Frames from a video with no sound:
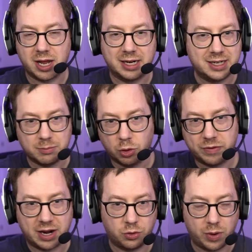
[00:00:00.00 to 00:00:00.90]
I need to move
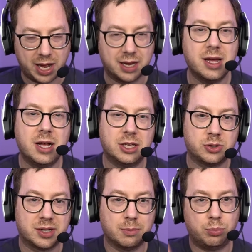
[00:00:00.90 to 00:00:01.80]
it out of the way
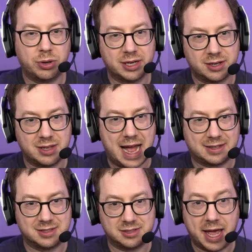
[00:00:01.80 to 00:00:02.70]
so I can bring in
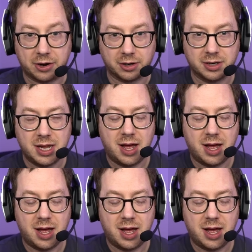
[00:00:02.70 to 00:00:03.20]
Galactus later.